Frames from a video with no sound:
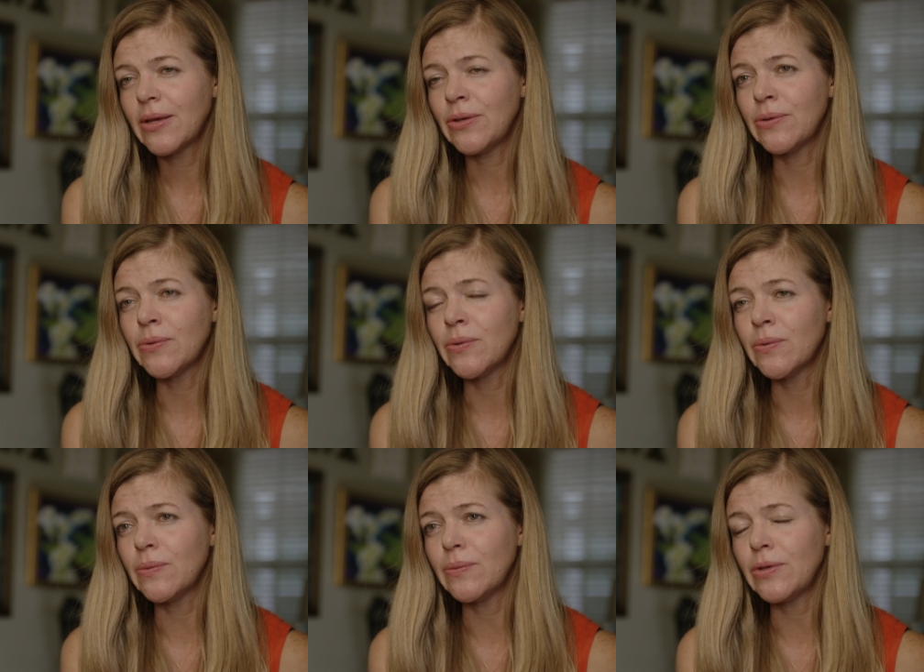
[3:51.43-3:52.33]

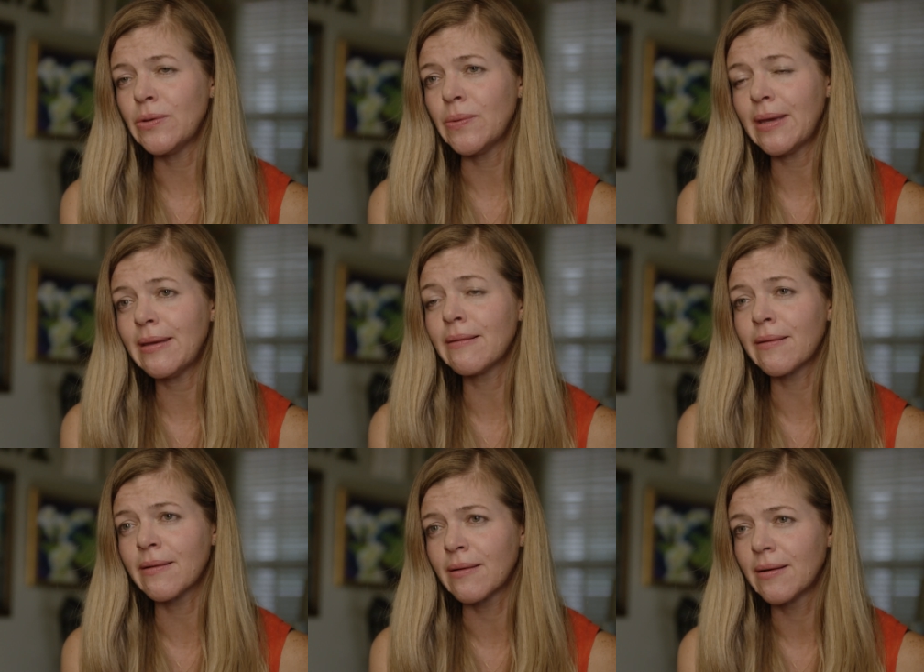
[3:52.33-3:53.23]
you
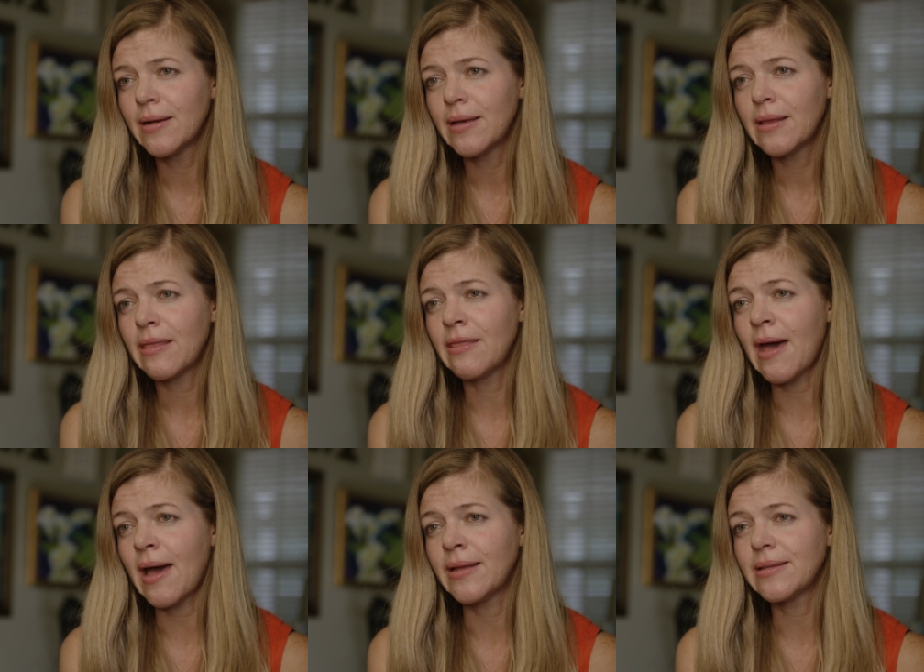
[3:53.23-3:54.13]
hear
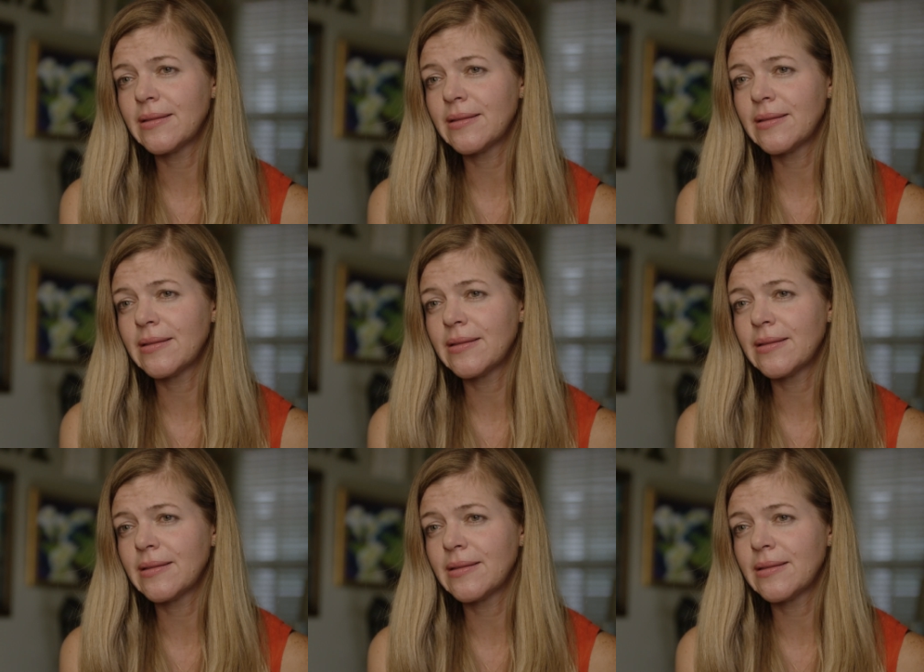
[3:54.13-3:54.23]
that,